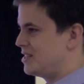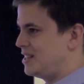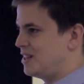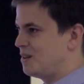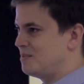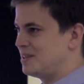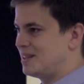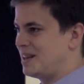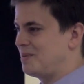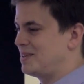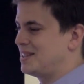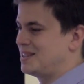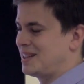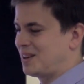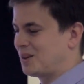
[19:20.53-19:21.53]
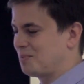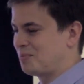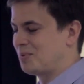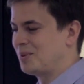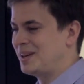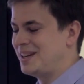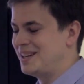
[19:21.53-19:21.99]
genomes anymore. This is like
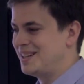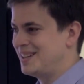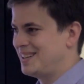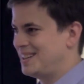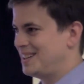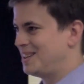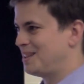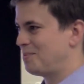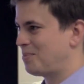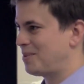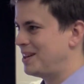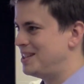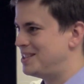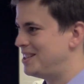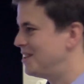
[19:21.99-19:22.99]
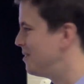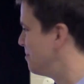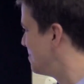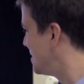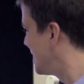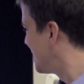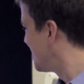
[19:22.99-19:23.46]

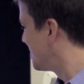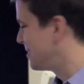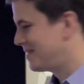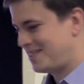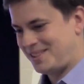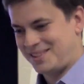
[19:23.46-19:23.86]
pre-genome data.